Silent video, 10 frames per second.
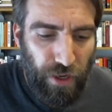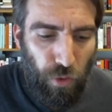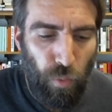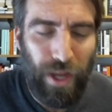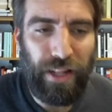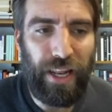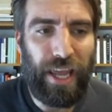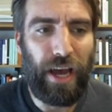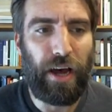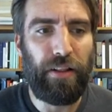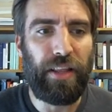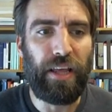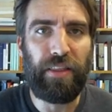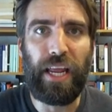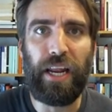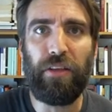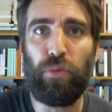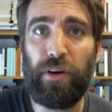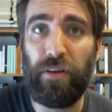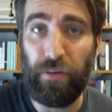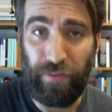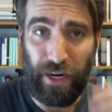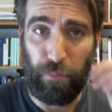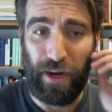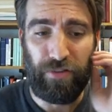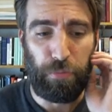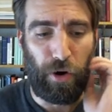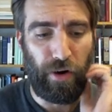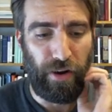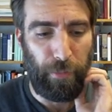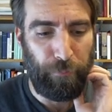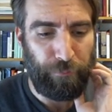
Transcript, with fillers: when the uh, the Athenians were defeated by Sparta.